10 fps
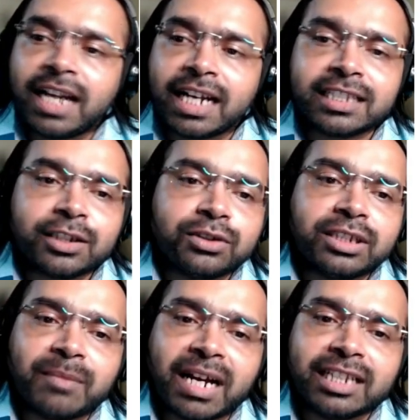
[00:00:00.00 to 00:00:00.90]
execute
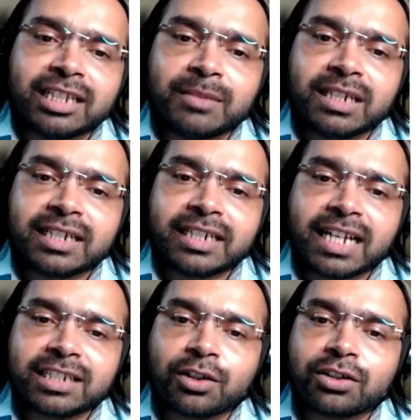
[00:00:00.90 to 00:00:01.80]
the man in the middle
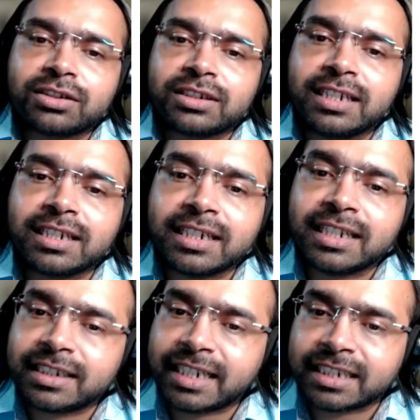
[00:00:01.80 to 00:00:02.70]
attacks, or steal
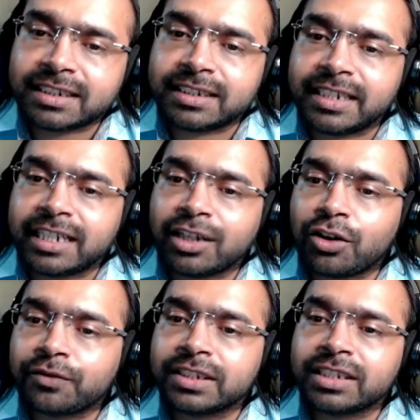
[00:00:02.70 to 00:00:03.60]
clear text data
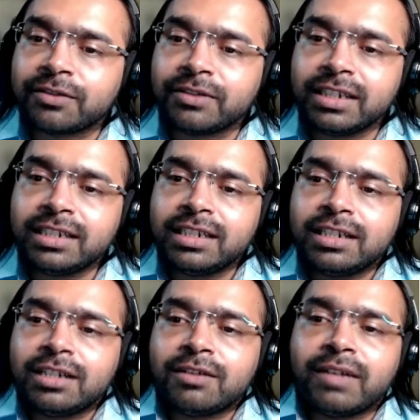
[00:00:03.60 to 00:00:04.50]
of the server
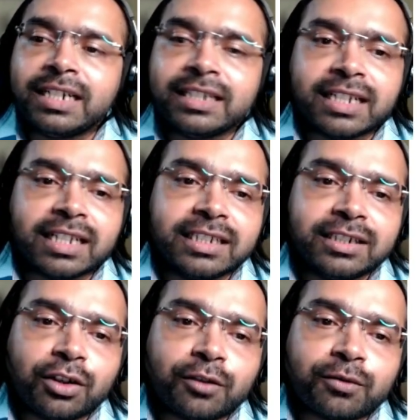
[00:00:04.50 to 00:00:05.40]
while in
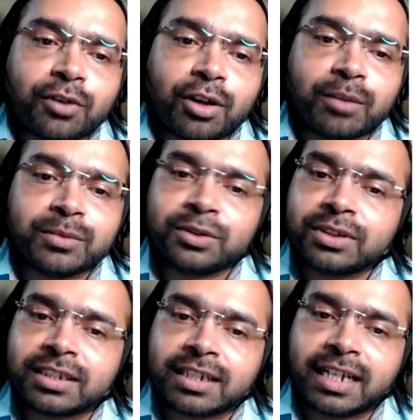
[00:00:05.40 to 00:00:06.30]
transit or from
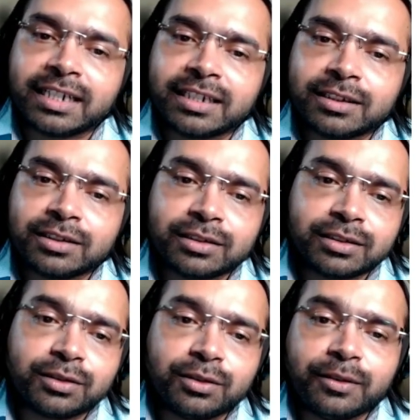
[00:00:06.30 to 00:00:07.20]
user's client.
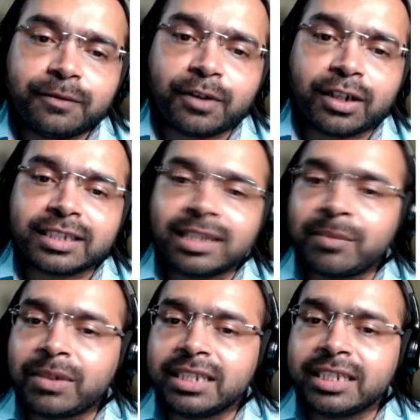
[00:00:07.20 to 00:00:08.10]
So for
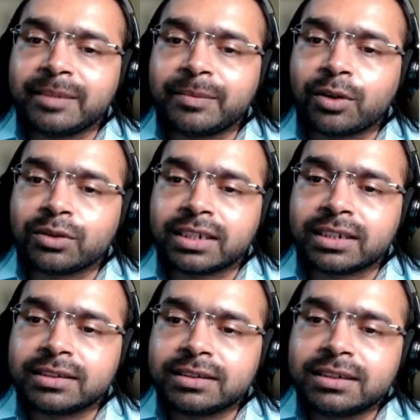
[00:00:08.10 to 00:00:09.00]
example, the browser.
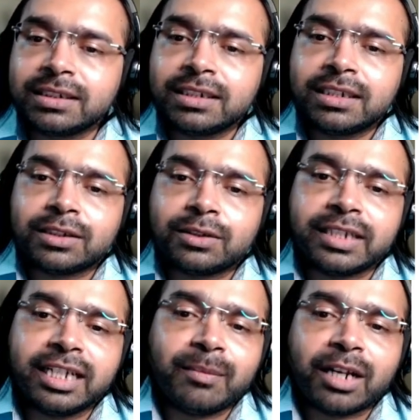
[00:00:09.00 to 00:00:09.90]
So
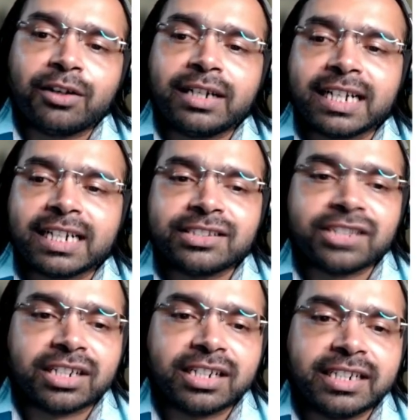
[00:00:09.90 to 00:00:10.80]
here manual attack is
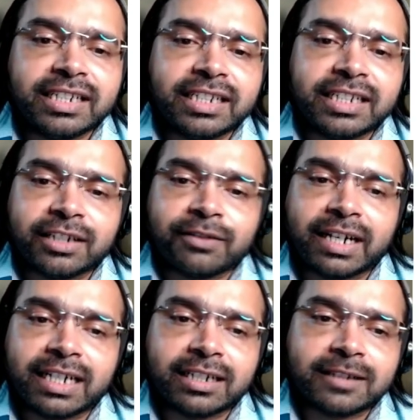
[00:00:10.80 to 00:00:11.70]
generally
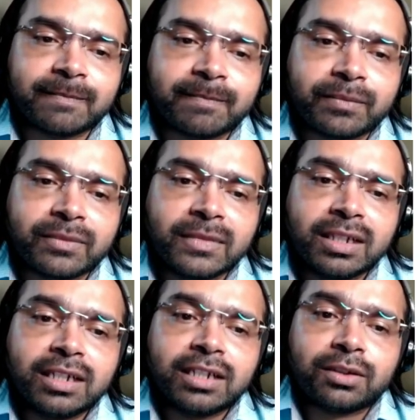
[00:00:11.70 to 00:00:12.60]
required.
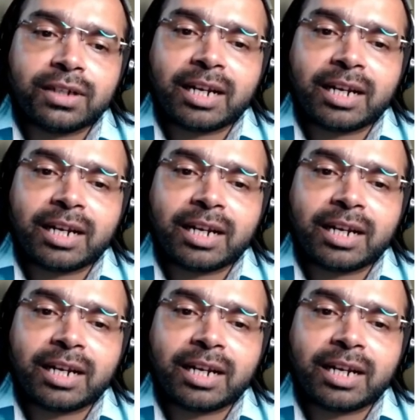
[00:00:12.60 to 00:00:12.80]
So